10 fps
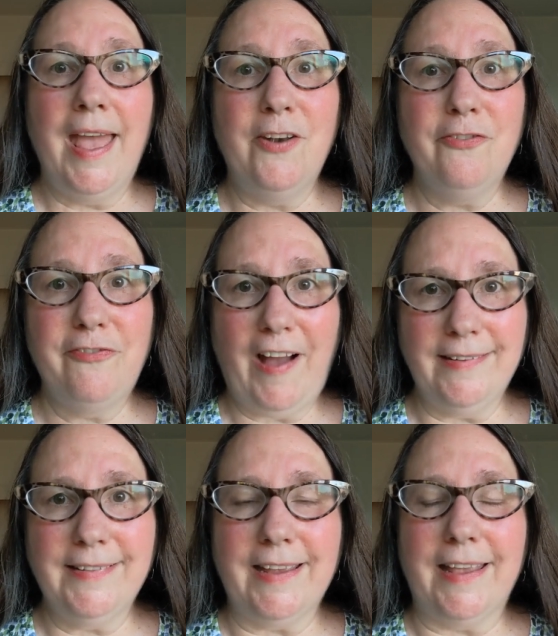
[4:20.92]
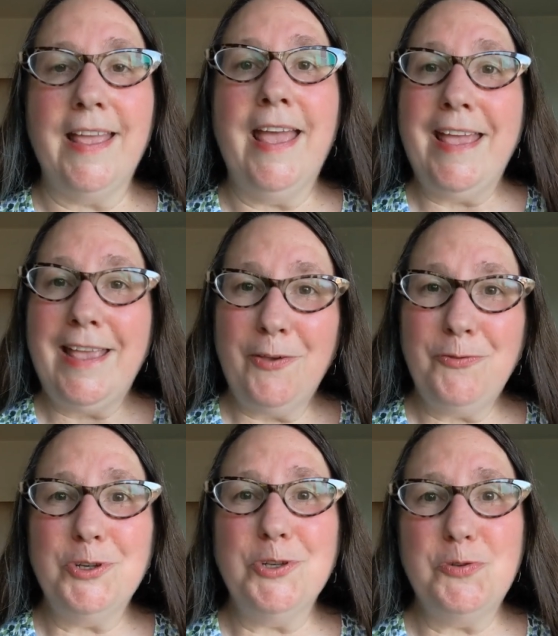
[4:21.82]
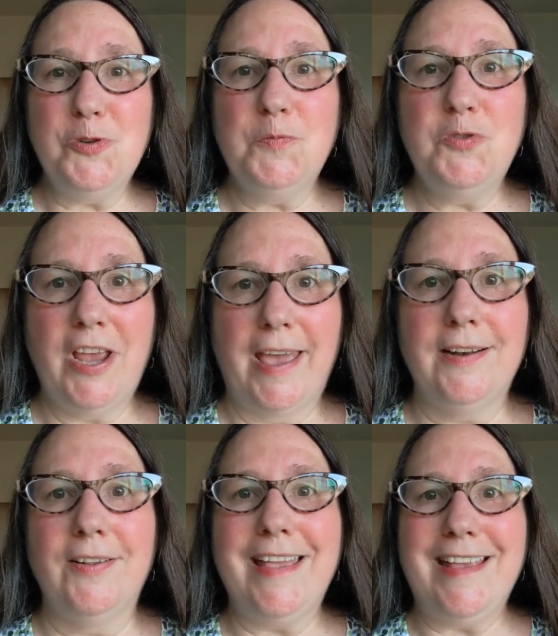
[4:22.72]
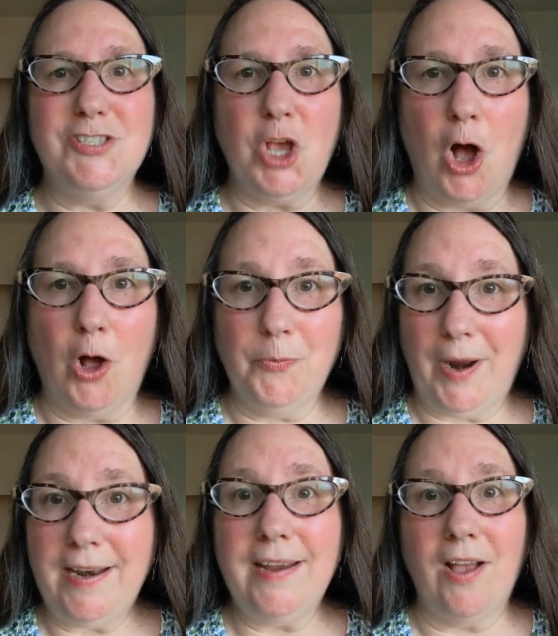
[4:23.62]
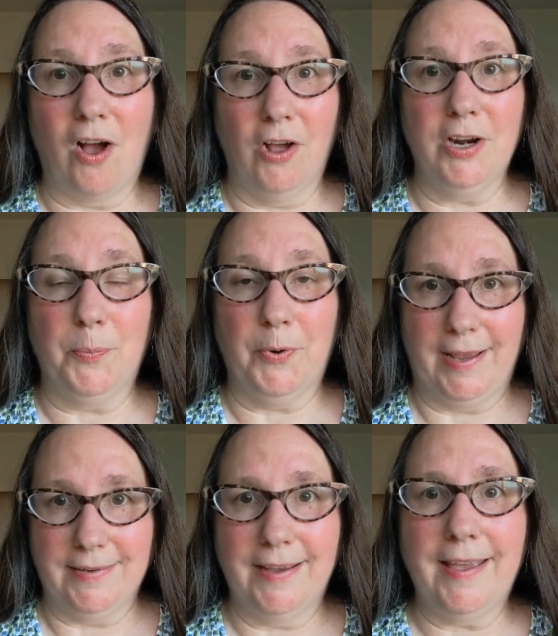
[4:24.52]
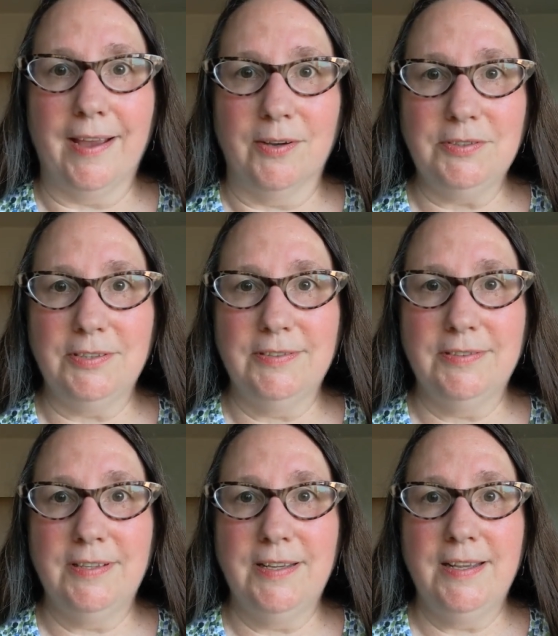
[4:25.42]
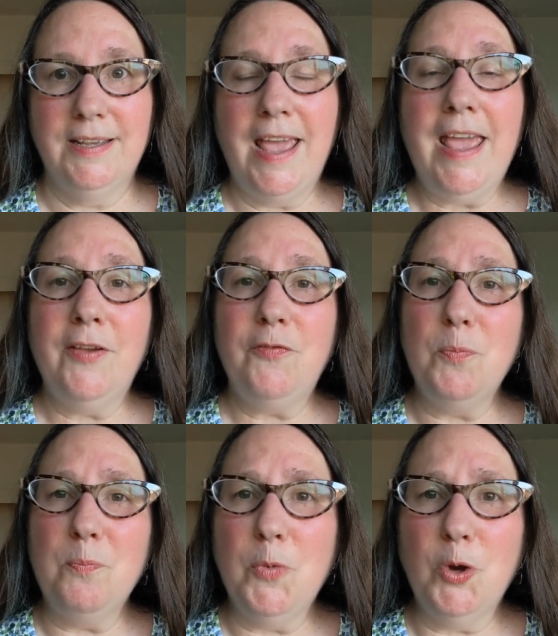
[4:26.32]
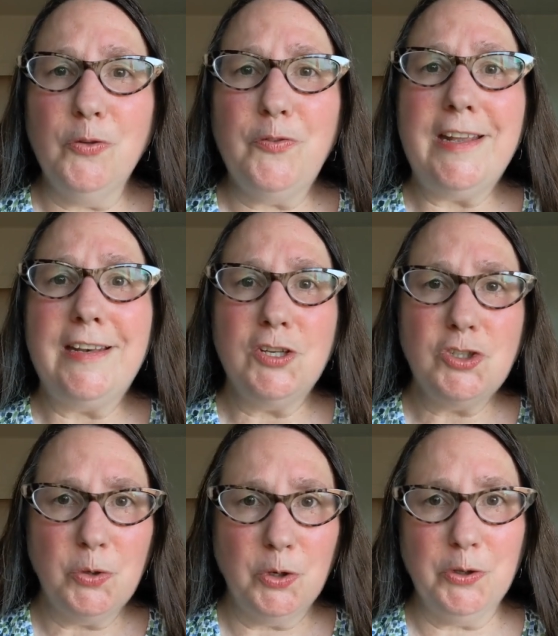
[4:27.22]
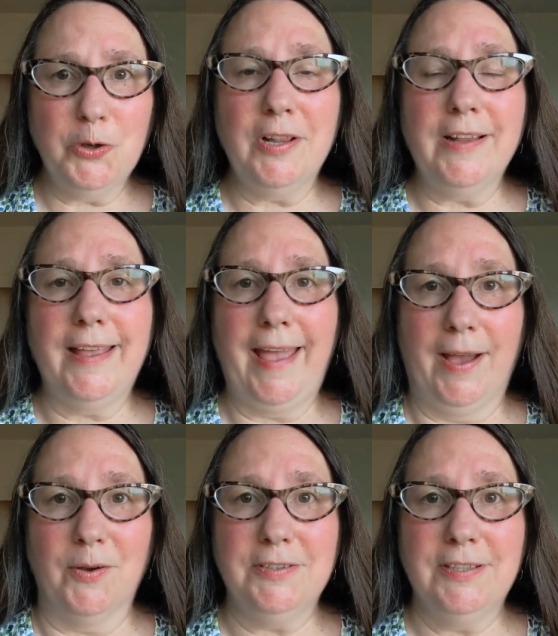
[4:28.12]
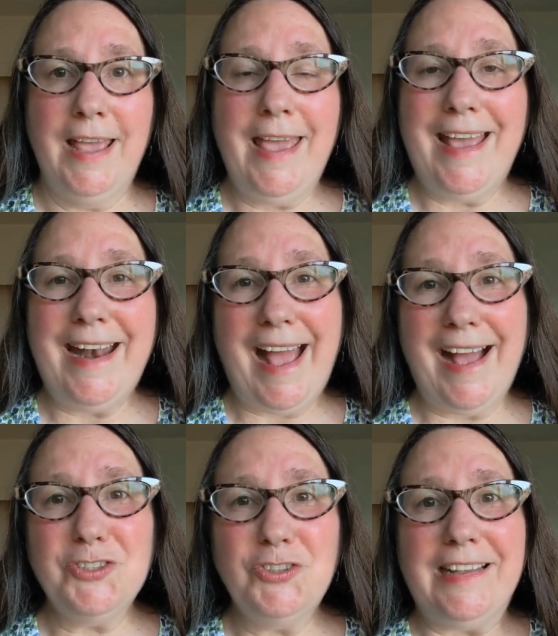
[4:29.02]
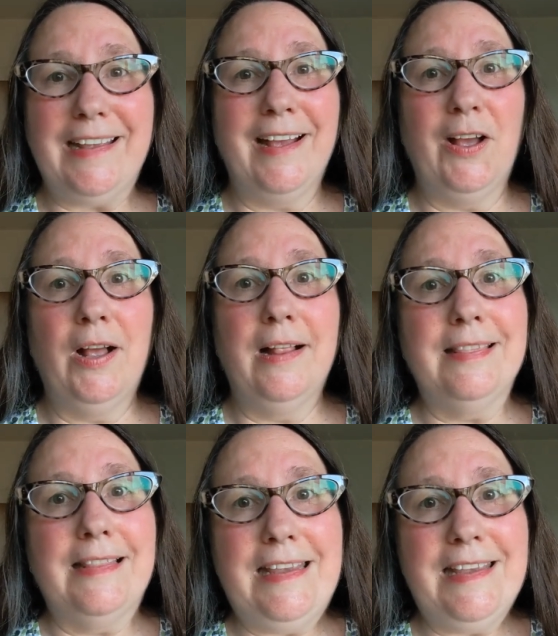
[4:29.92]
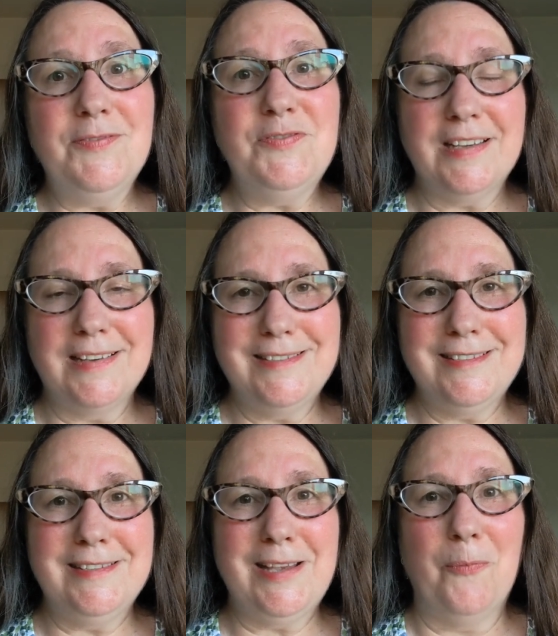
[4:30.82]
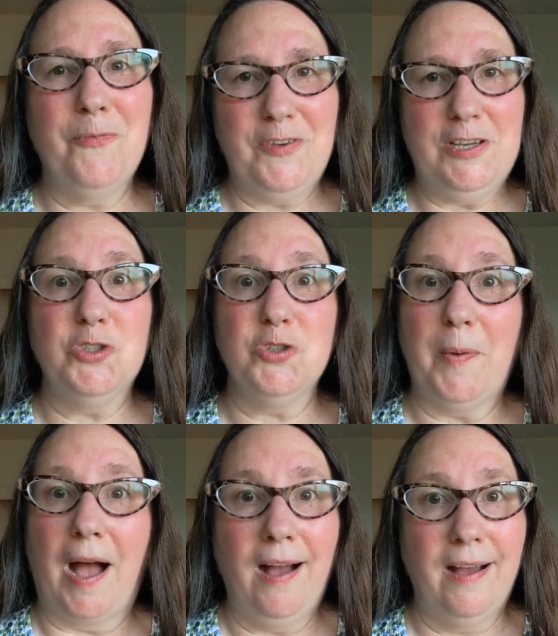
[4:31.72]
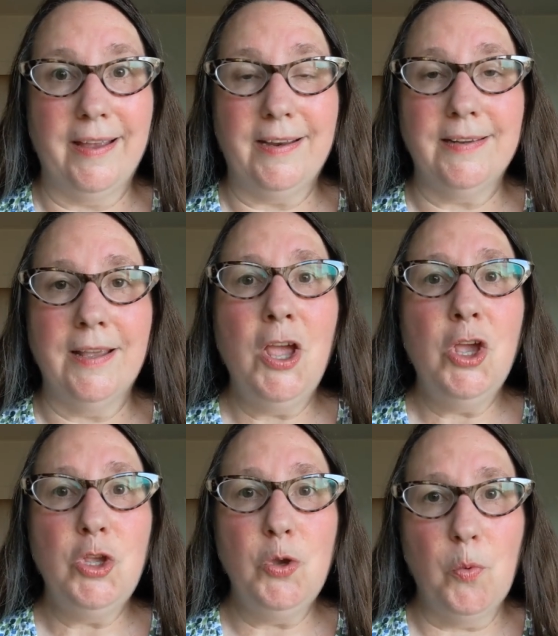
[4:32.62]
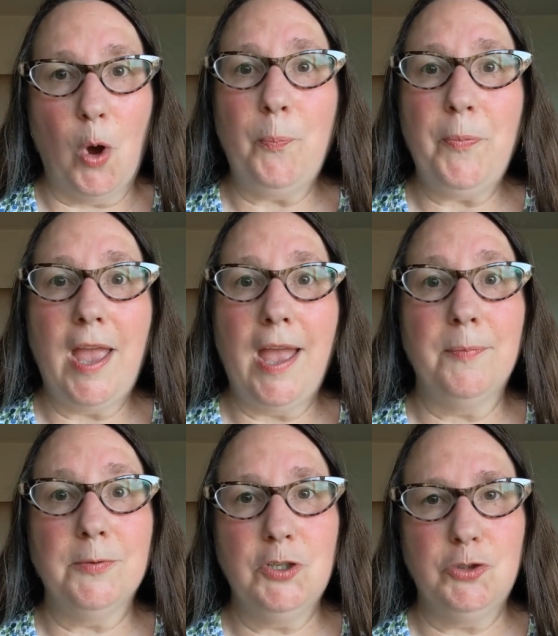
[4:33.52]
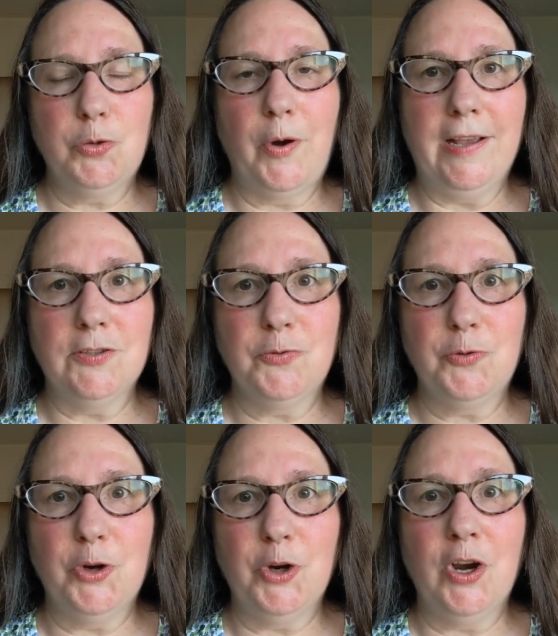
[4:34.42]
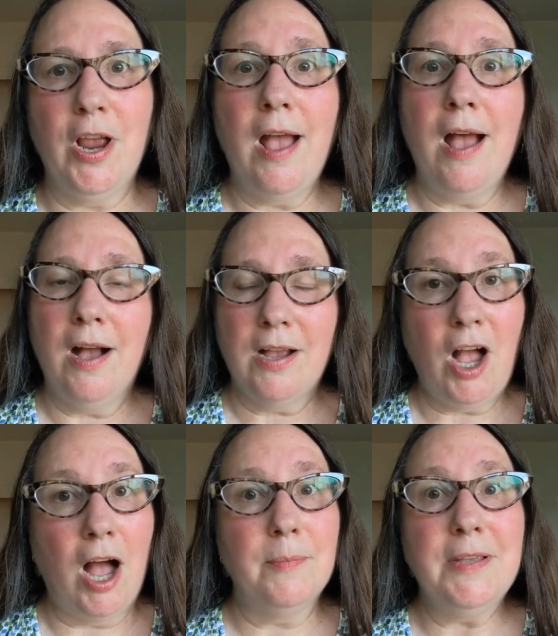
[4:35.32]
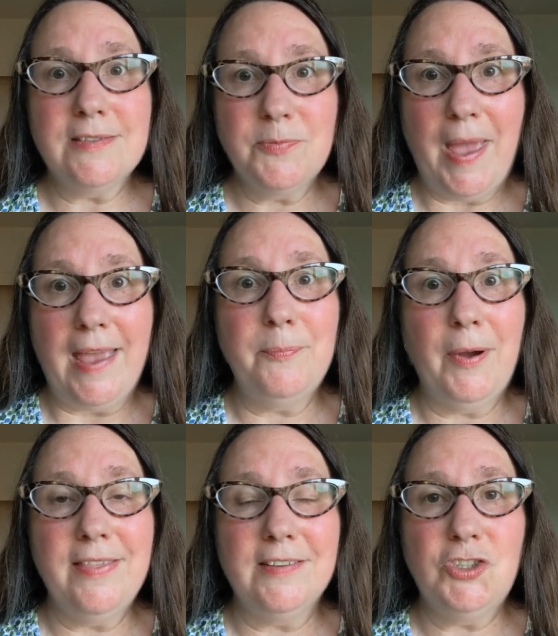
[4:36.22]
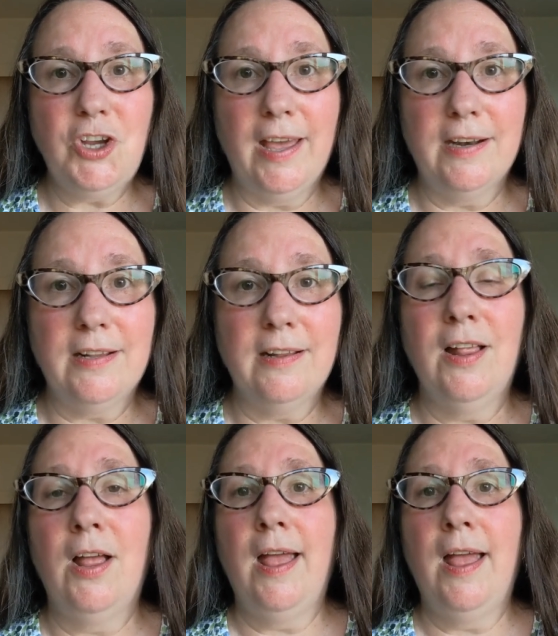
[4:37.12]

And finally, if your YouTube channel is already on a brand account, you move it to a Google account, it actually leaves some features behind. You won't be able to transfer comments made by the channel,